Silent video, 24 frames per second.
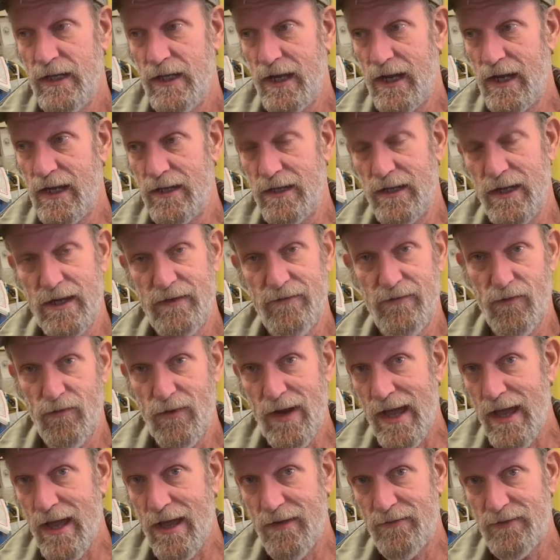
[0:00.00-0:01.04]
and they've
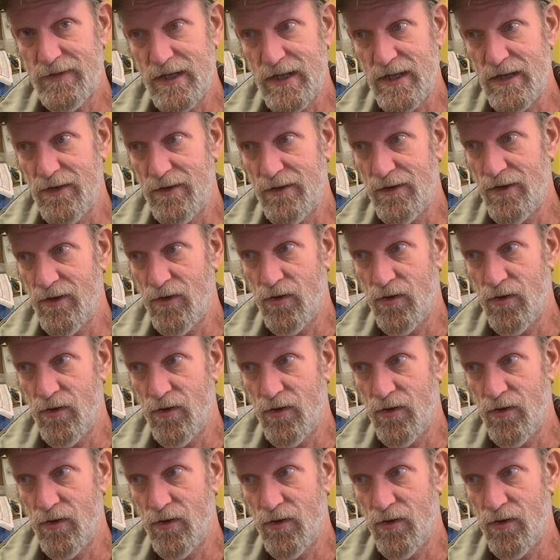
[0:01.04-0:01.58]
arrived here,